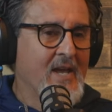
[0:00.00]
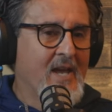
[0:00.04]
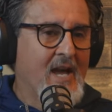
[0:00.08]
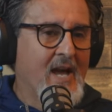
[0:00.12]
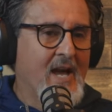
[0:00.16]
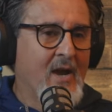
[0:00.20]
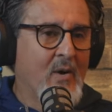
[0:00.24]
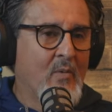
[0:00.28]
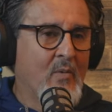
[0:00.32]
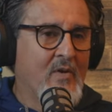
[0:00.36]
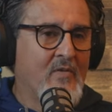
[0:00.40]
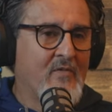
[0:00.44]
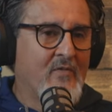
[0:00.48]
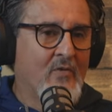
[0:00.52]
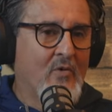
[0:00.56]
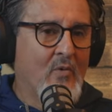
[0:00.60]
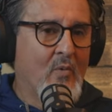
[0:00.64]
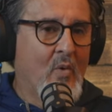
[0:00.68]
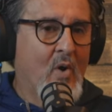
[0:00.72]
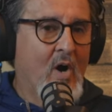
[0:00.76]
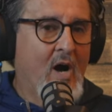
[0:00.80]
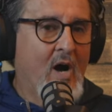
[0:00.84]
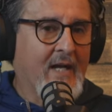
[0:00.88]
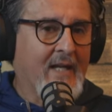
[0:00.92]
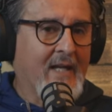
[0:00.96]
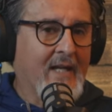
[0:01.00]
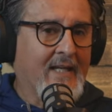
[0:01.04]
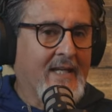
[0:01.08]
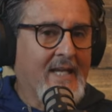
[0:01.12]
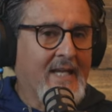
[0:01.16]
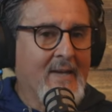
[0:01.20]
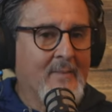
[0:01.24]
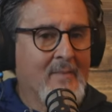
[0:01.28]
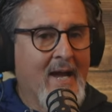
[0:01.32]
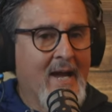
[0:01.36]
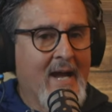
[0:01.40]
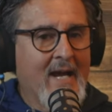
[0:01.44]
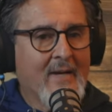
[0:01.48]
I went for a walk. I
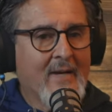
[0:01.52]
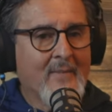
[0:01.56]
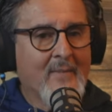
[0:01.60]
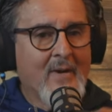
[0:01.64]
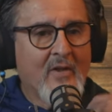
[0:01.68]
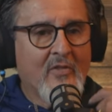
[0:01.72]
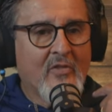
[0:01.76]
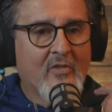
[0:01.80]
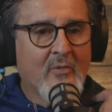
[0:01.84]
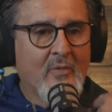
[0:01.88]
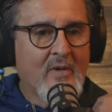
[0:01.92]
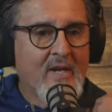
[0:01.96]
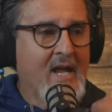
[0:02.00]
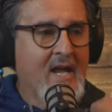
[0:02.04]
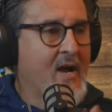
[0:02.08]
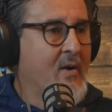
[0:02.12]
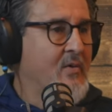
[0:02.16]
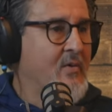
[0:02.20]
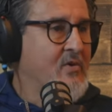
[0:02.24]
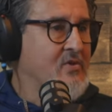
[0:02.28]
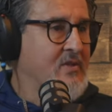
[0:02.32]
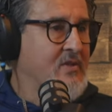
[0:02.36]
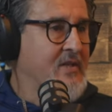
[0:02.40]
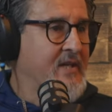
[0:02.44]
came back about three hours